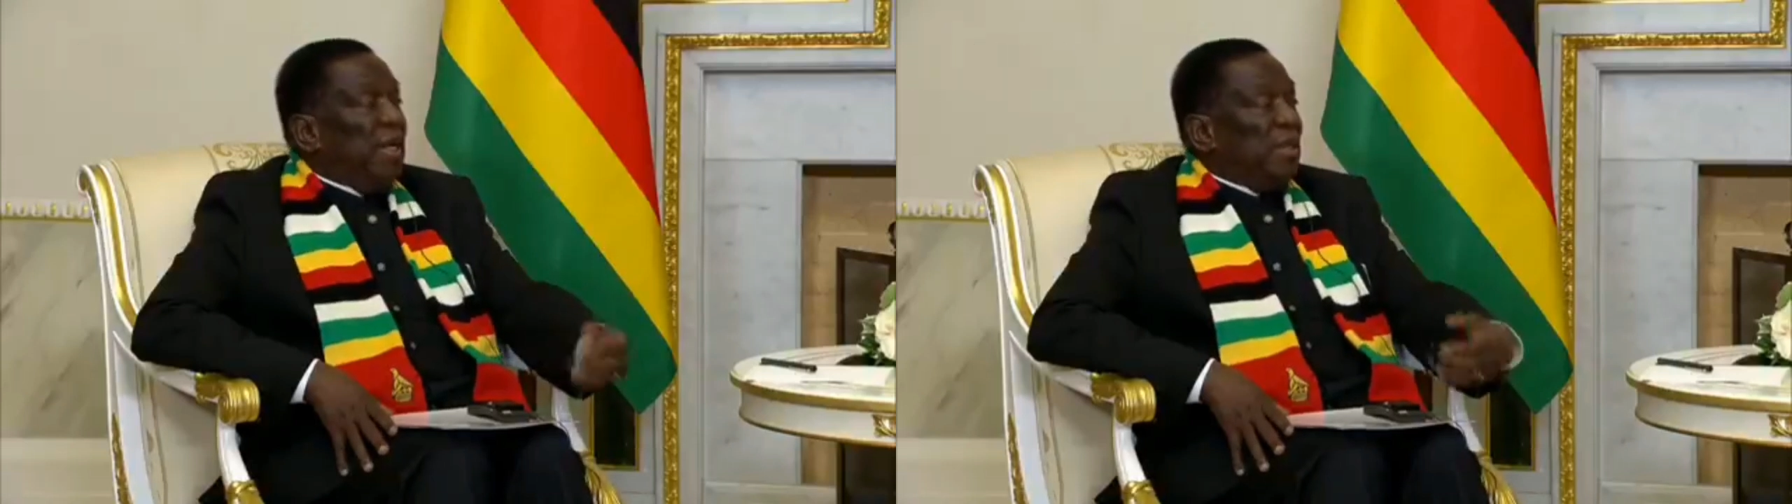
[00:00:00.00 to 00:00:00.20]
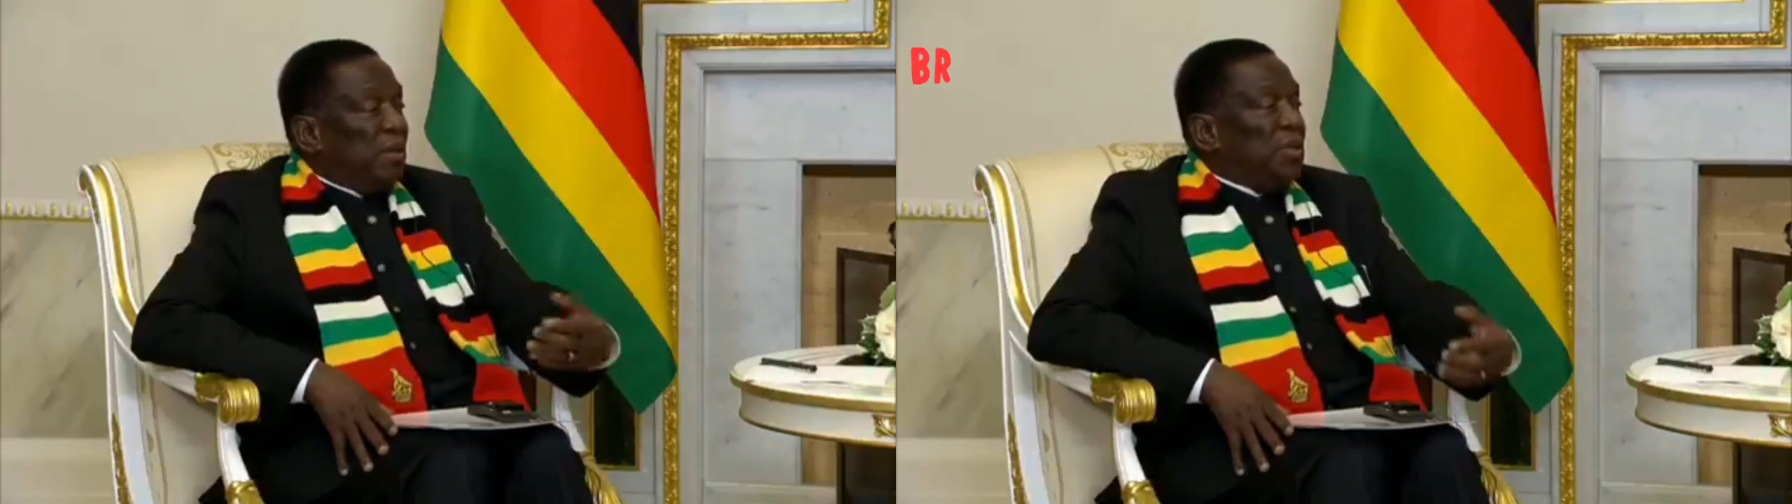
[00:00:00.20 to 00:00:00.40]

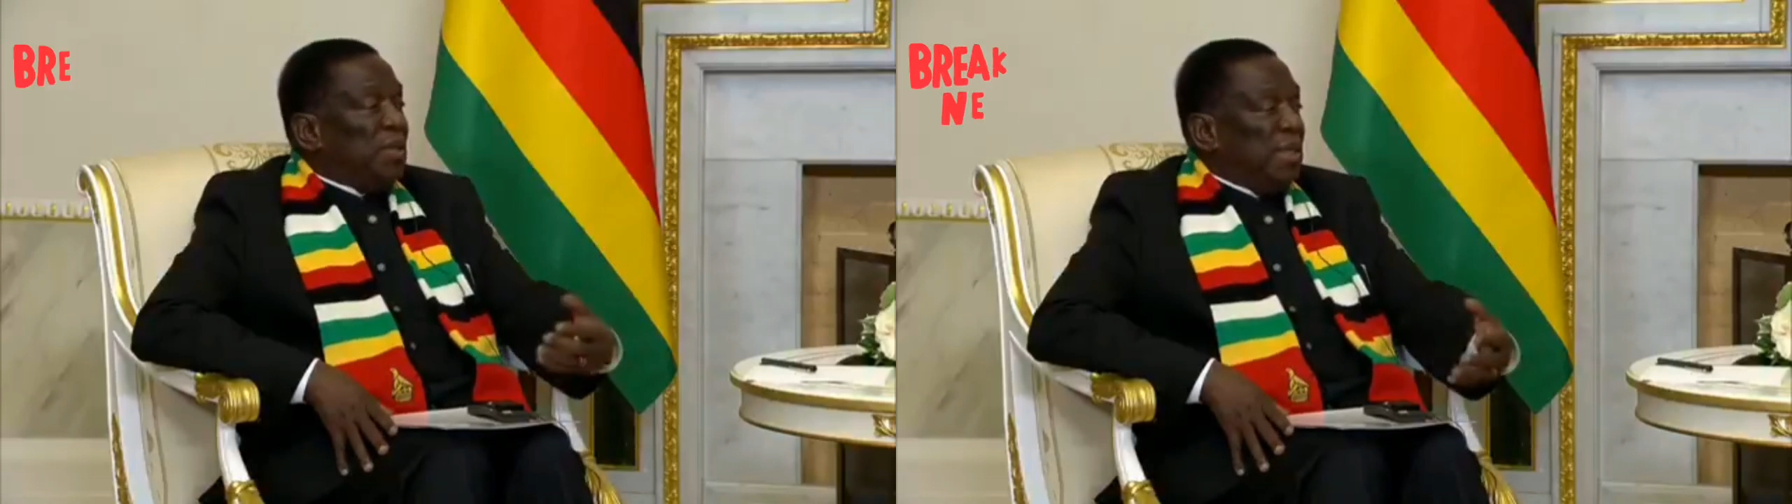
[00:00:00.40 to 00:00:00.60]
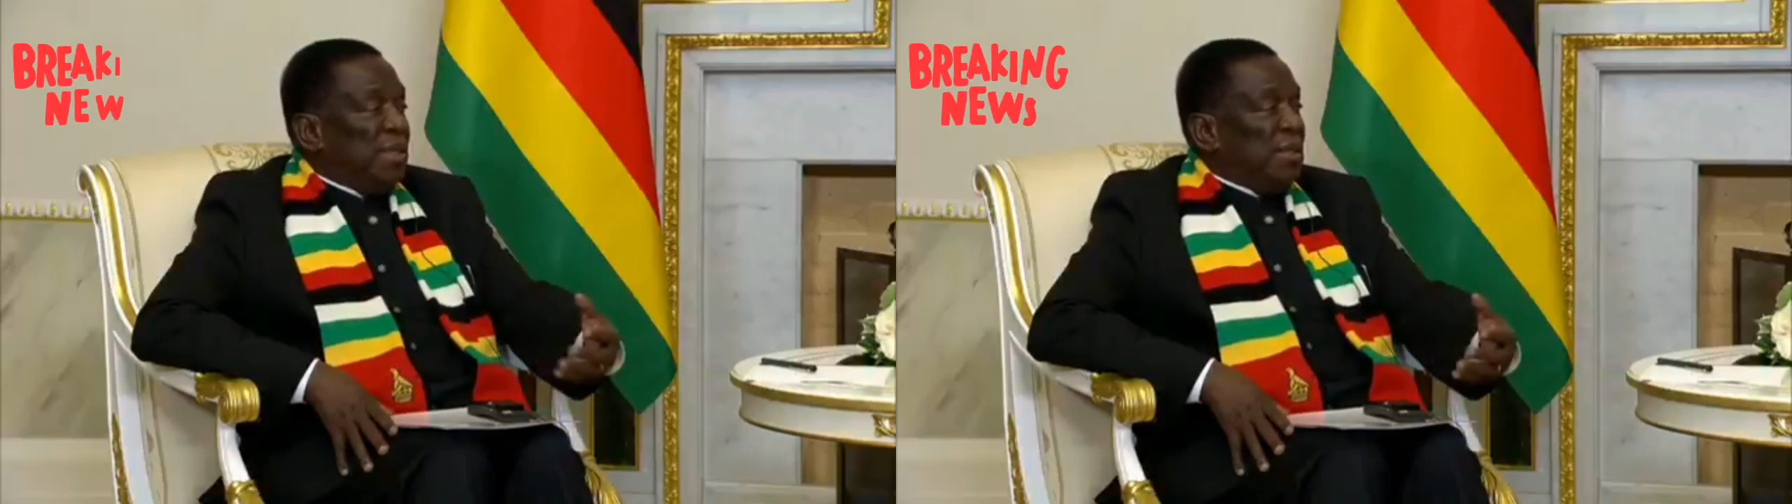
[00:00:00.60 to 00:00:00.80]

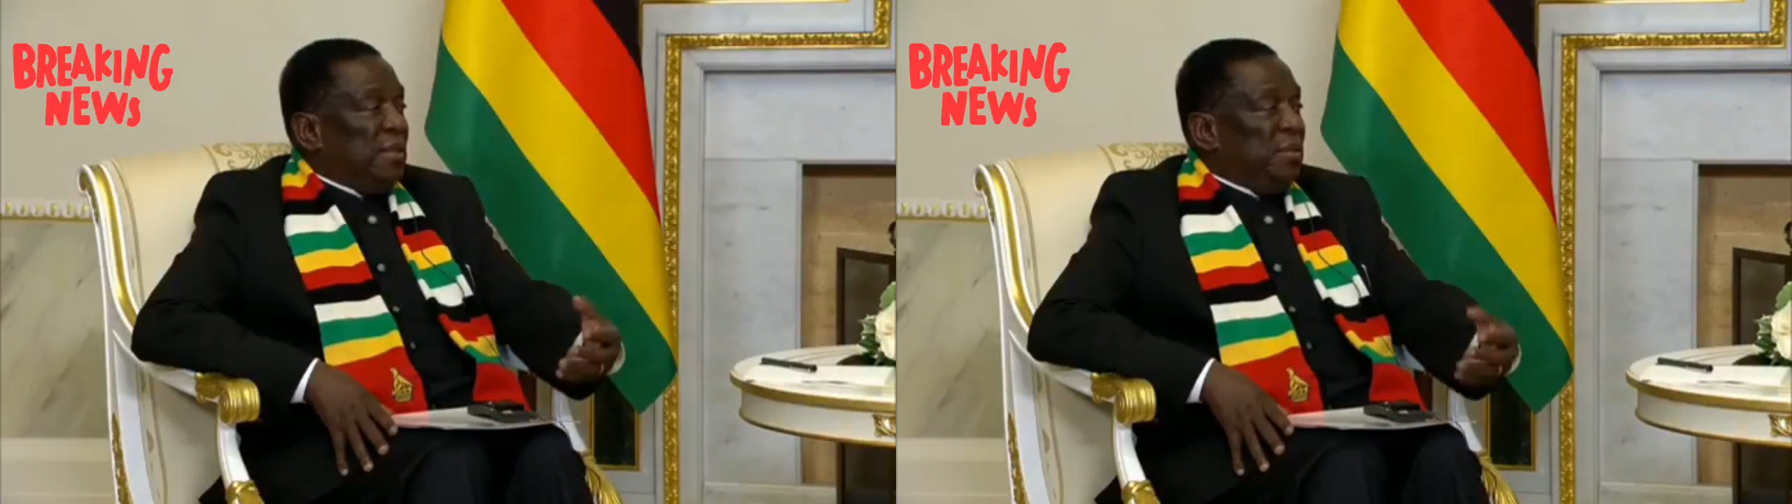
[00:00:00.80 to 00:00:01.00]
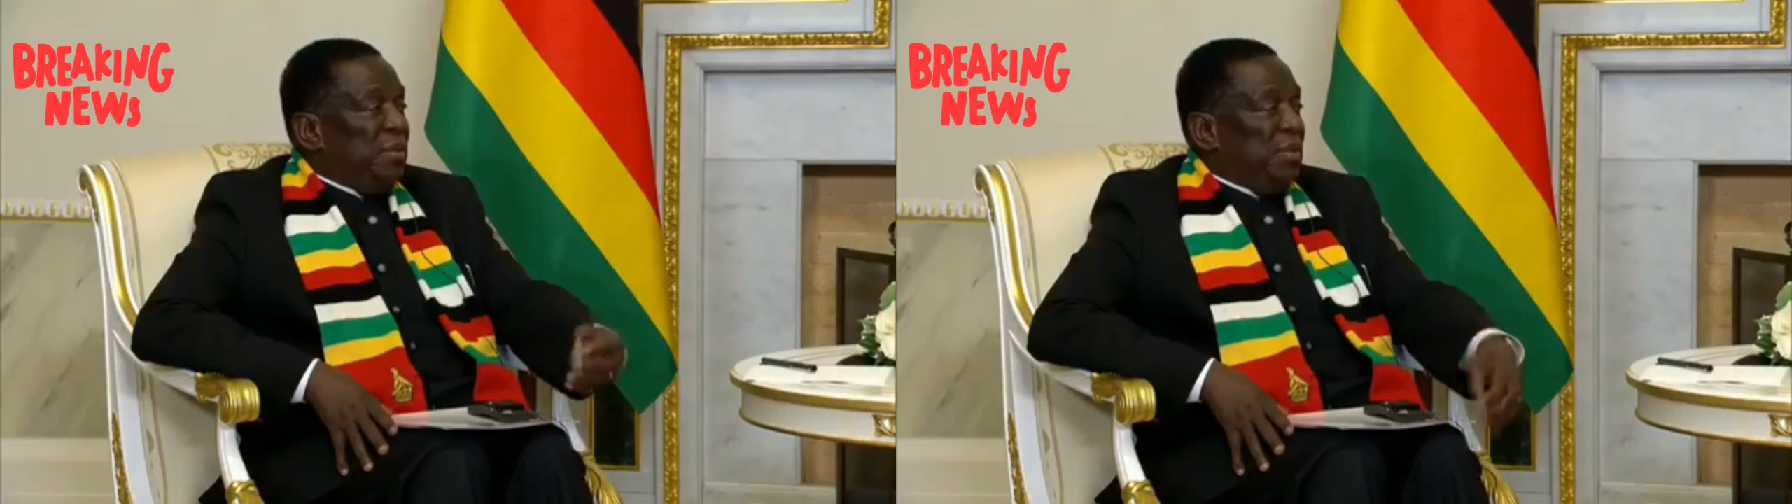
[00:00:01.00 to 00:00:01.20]
This is pretty
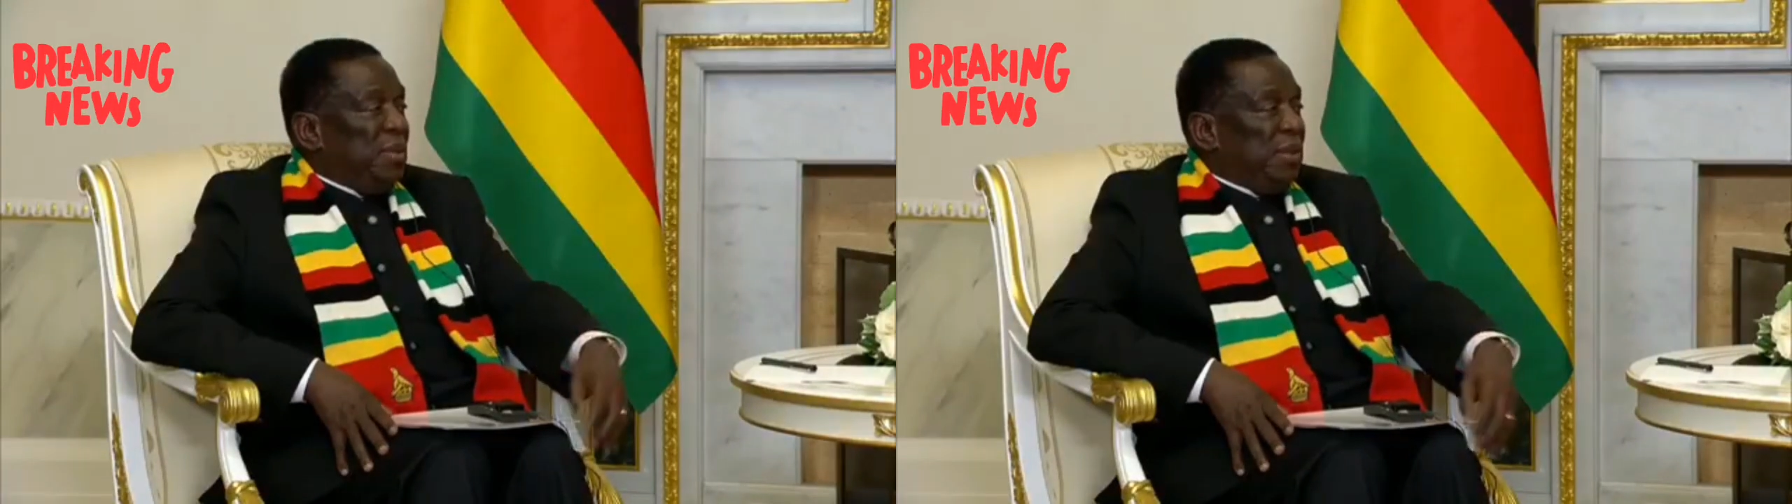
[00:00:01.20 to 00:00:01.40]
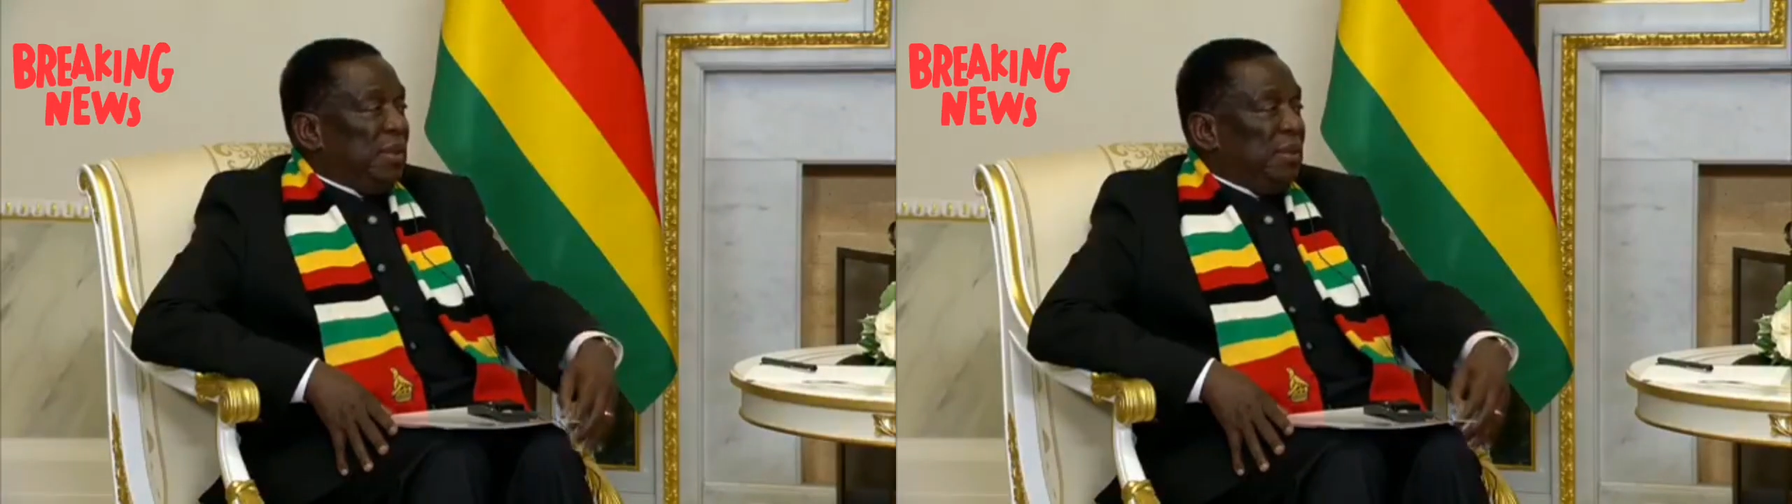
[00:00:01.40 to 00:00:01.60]

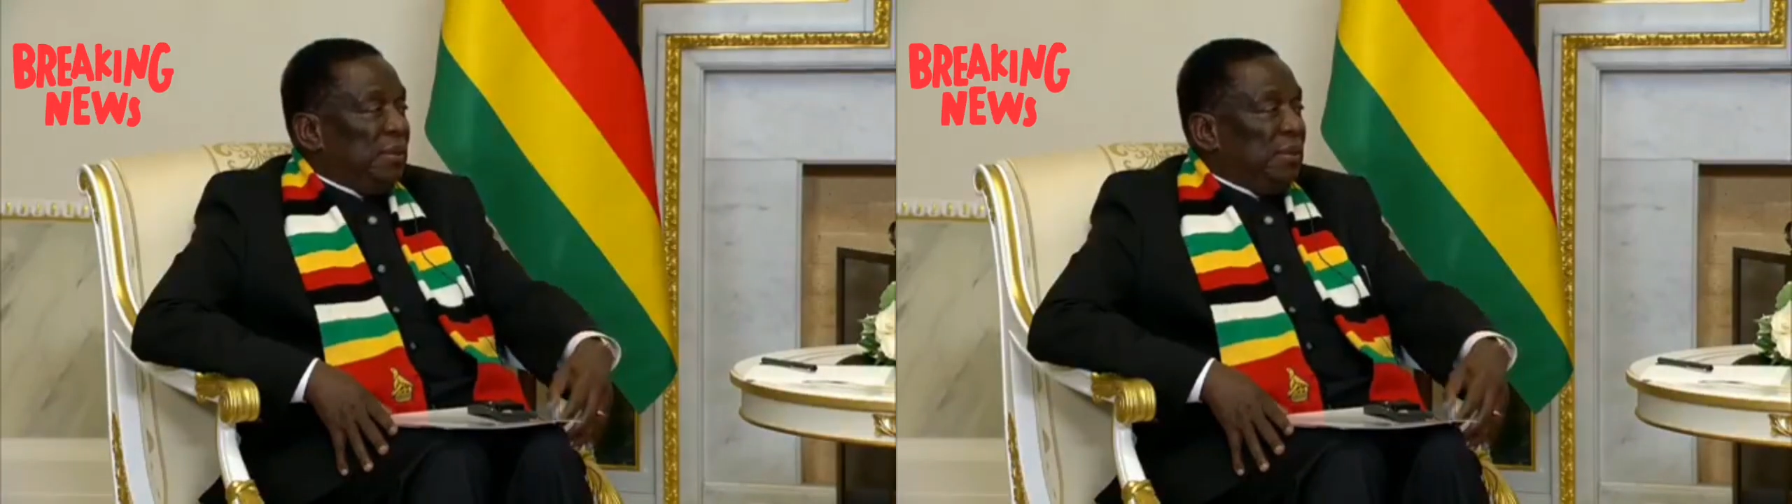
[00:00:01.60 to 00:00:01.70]
significant